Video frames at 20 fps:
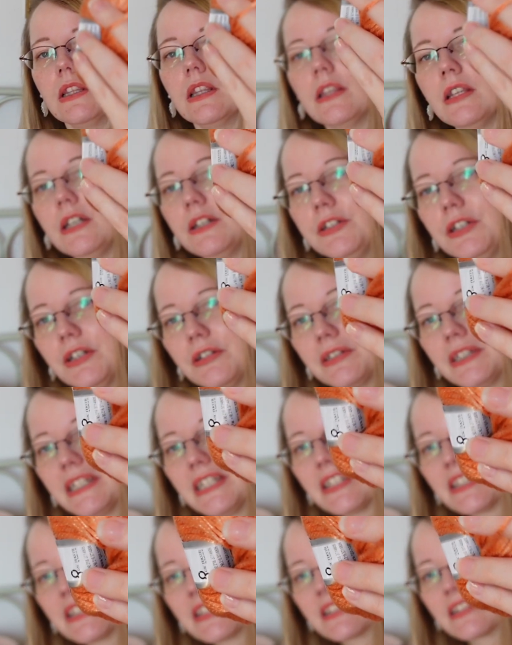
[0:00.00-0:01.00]
yarn
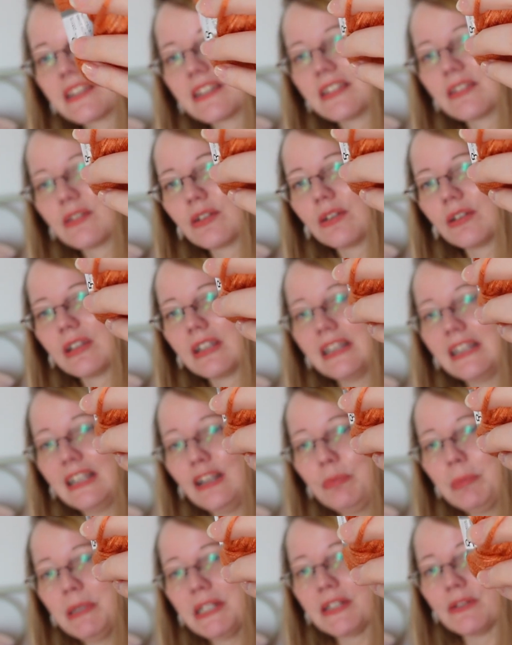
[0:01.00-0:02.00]
is a
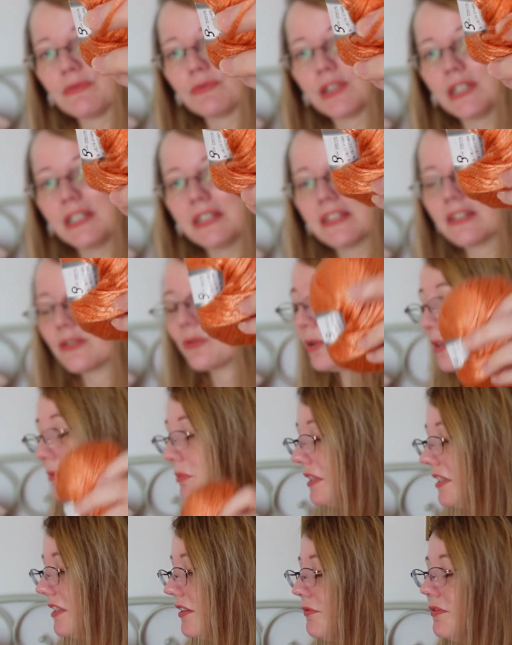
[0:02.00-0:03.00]
little bit different, quite a
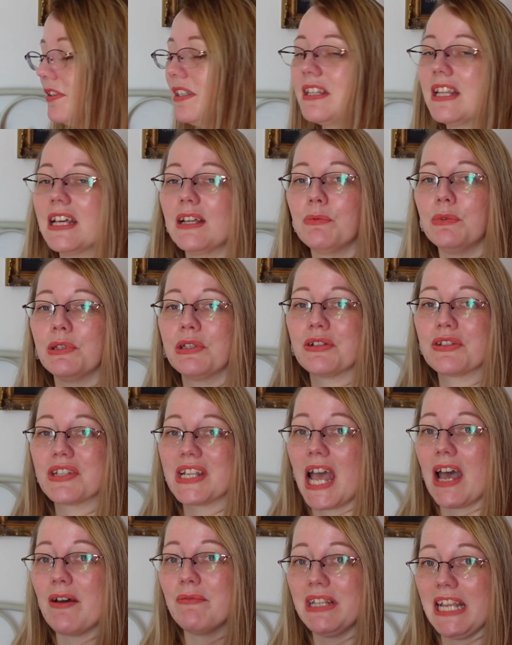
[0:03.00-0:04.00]
bit different. That one doesn't
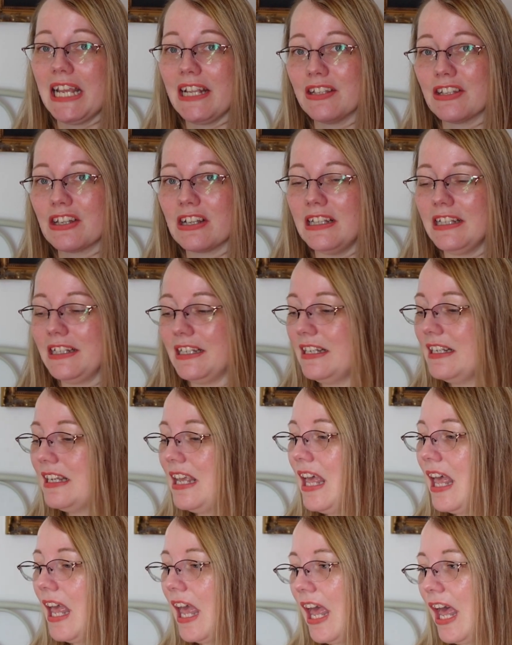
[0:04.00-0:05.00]
have tencel in it.
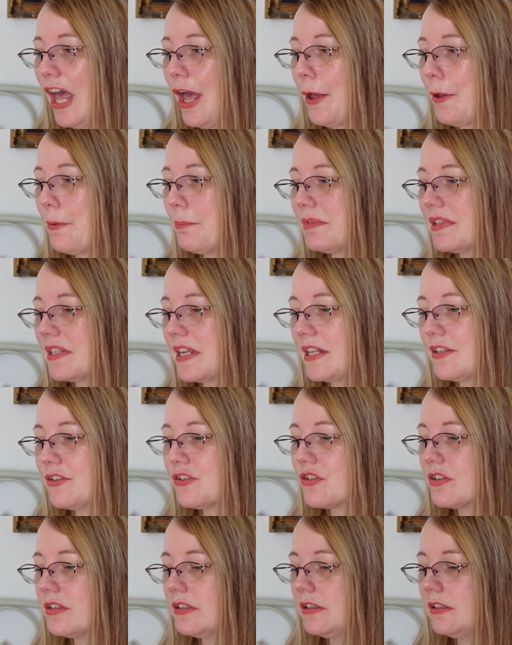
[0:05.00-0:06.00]

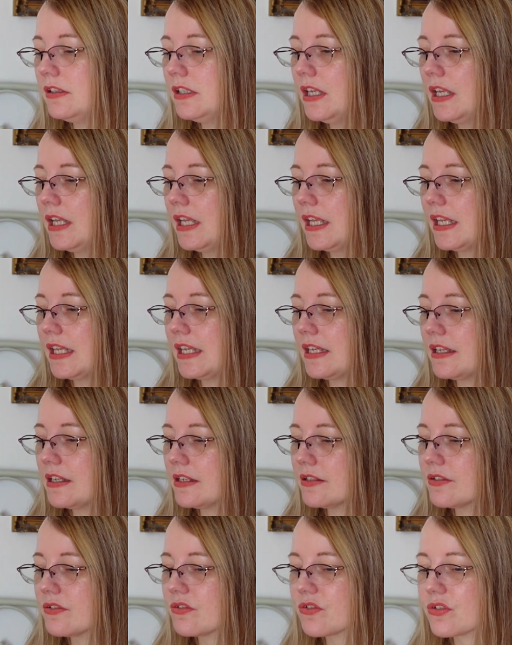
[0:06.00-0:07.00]
Tencel
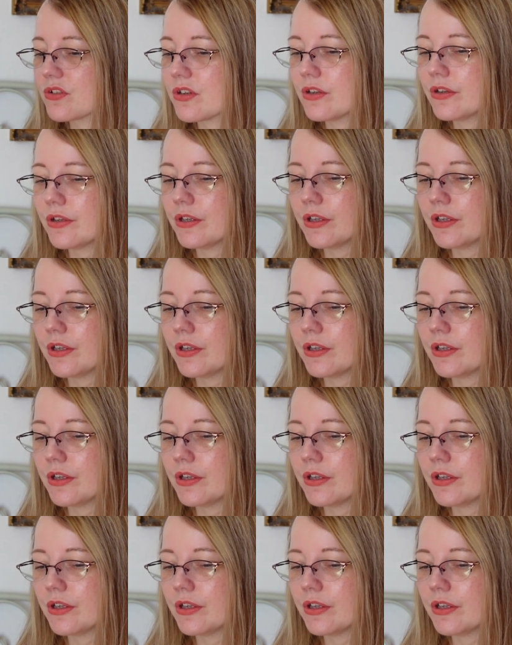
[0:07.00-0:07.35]
is